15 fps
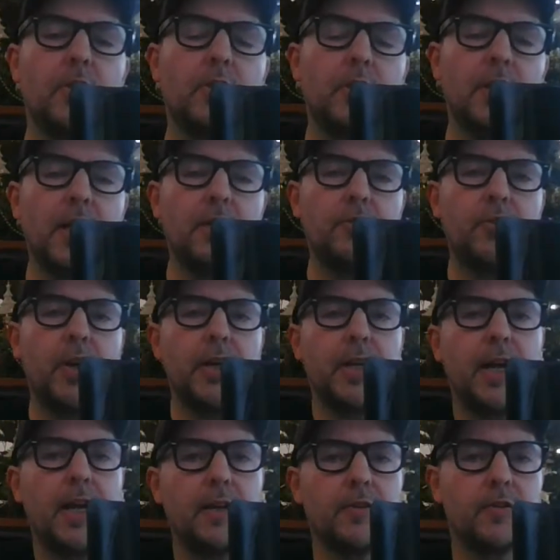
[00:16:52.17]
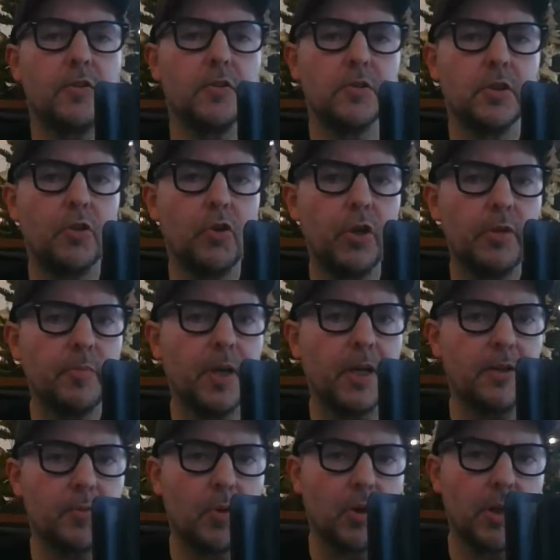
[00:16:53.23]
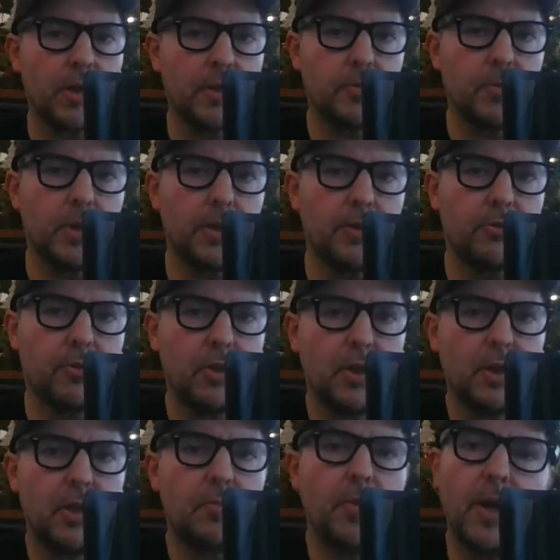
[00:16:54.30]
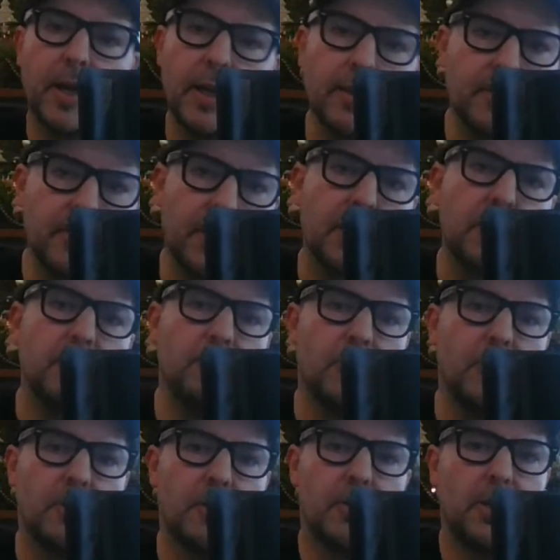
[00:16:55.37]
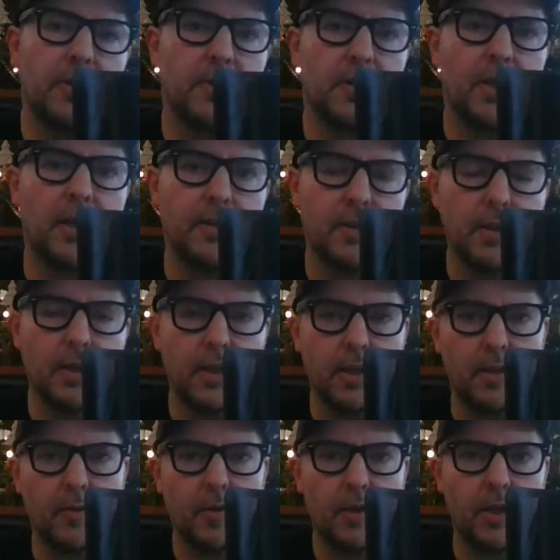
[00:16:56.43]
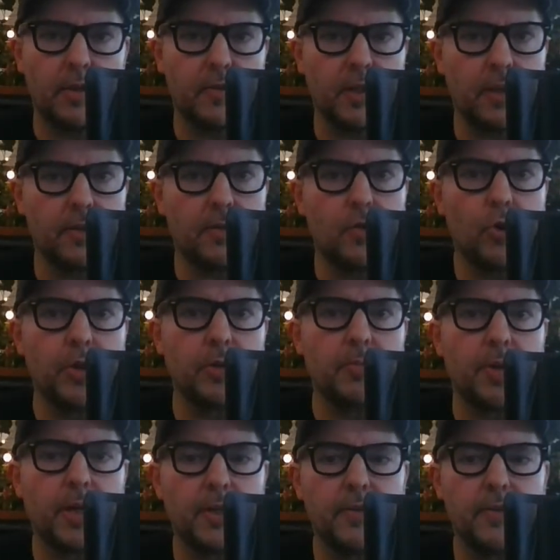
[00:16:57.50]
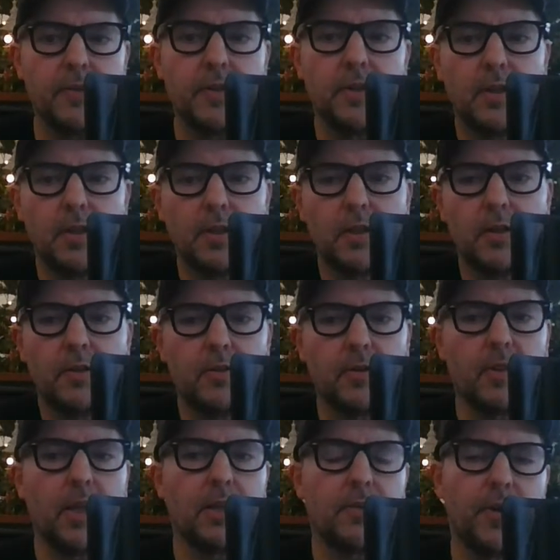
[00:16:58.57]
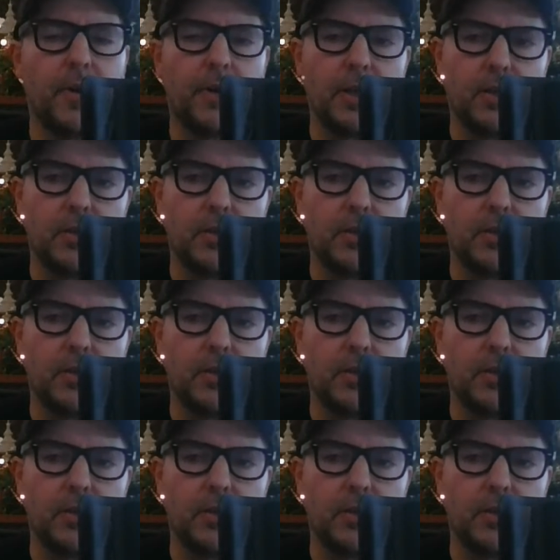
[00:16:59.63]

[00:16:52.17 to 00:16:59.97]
you can now trade Hex on Coinbase Wallet, which by extension is, is, is, is Coinbase. So that's very